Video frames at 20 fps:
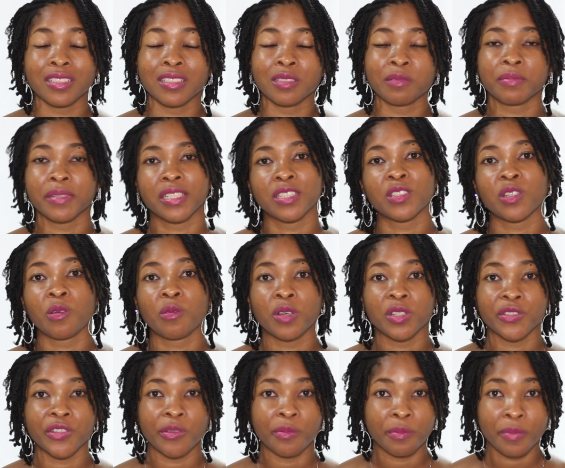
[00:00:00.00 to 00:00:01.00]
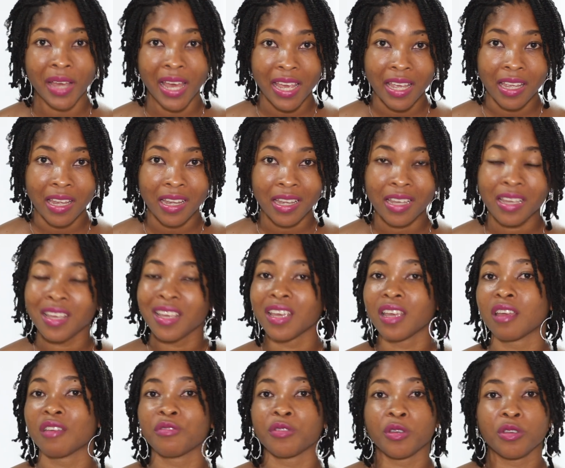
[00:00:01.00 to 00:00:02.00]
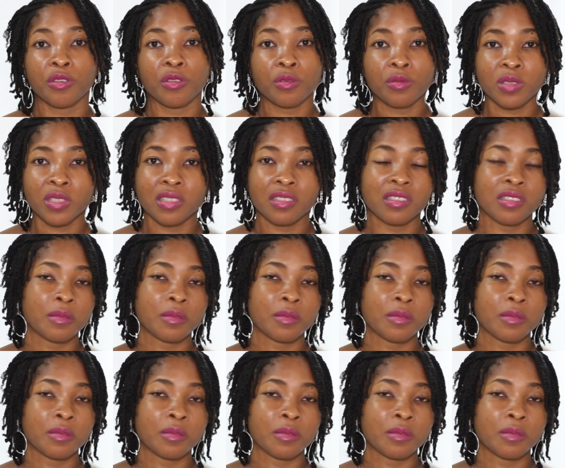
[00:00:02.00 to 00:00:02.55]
it depends on what you're buying. If you're used